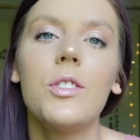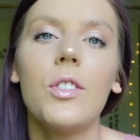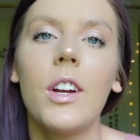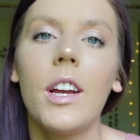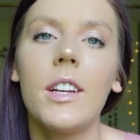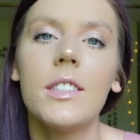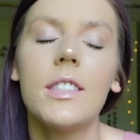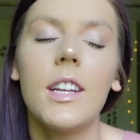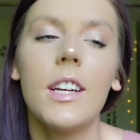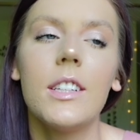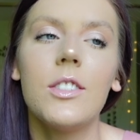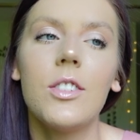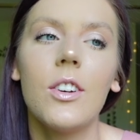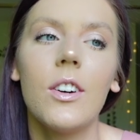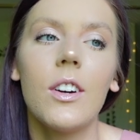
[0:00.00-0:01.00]
drinks.
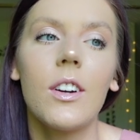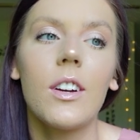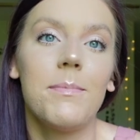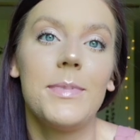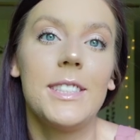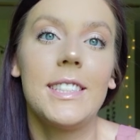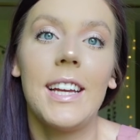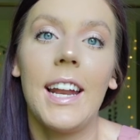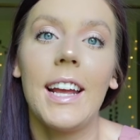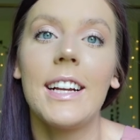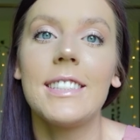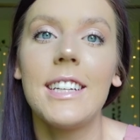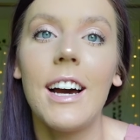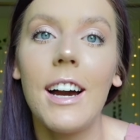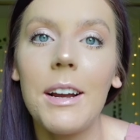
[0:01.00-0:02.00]
It took setting
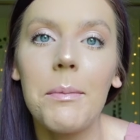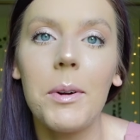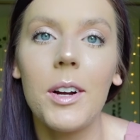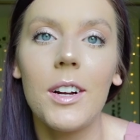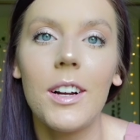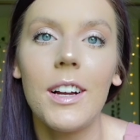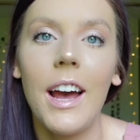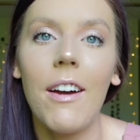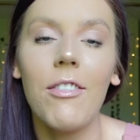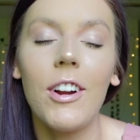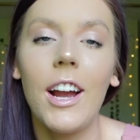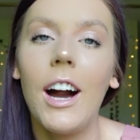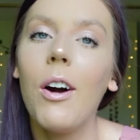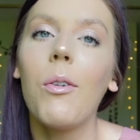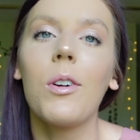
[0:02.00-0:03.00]
a timer
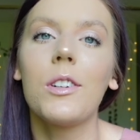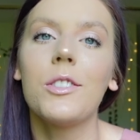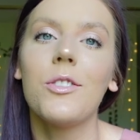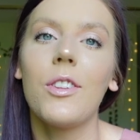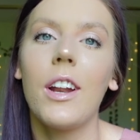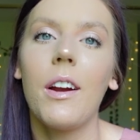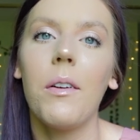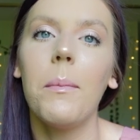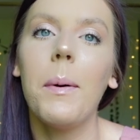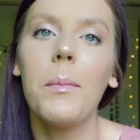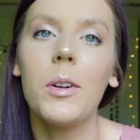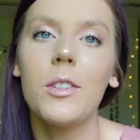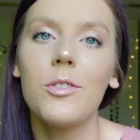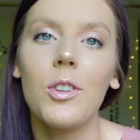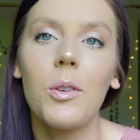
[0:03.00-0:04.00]
every hour so that I
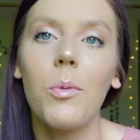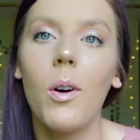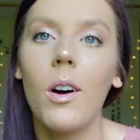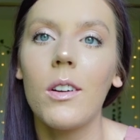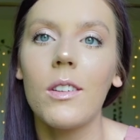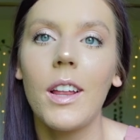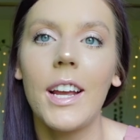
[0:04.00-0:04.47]
remember to drink water.